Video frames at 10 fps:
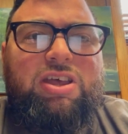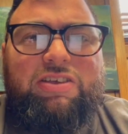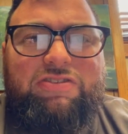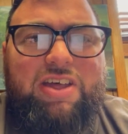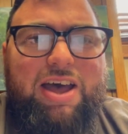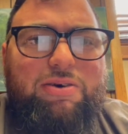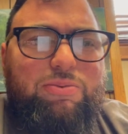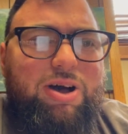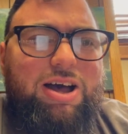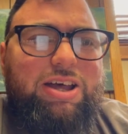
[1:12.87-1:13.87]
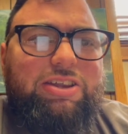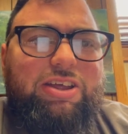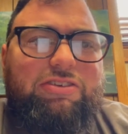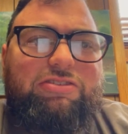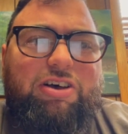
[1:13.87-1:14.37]
Is that why
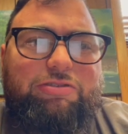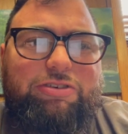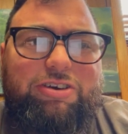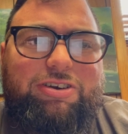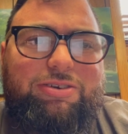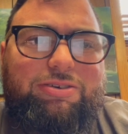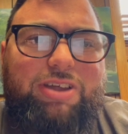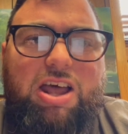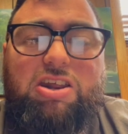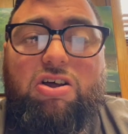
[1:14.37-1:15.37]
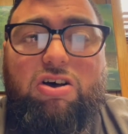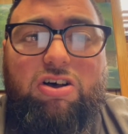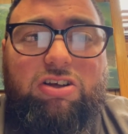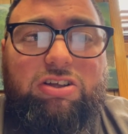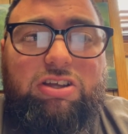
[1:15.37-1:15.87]
they suffered? Not at all.